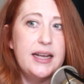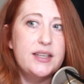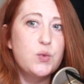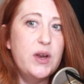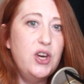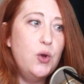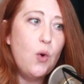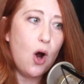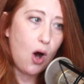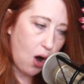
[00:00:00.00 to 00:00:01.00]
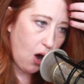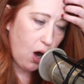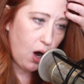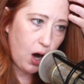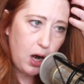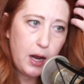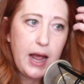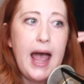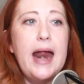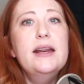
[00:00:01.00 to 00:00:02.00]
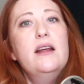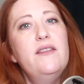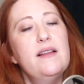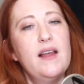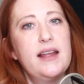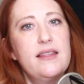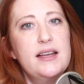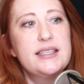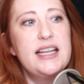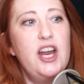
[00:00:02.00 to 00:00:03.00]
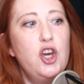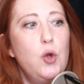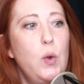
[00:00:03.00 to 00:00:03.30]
is when you are at an event like this and you